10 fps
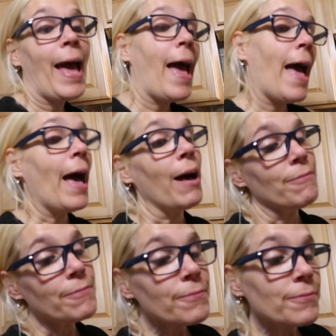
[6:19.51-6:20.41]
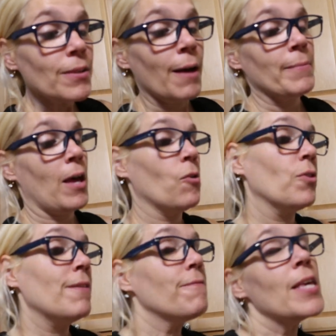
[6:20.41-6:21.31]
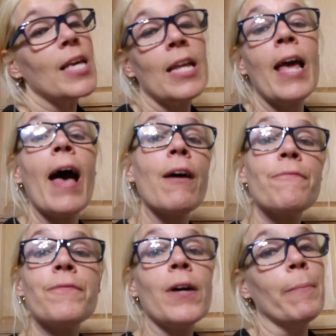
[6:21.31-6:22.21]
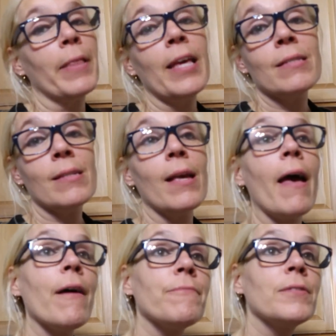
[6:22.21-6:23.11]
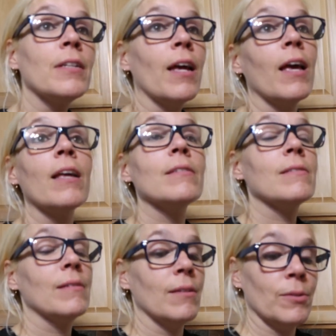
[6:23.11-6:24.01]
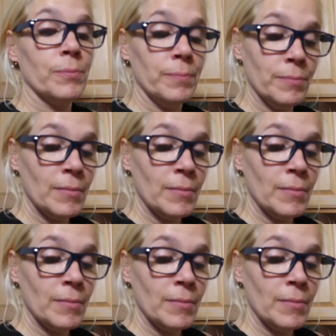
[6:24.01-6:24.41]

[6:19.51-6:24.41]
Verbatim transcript: AF. I'm not only vegan AF, I'm lazy AF tonight, so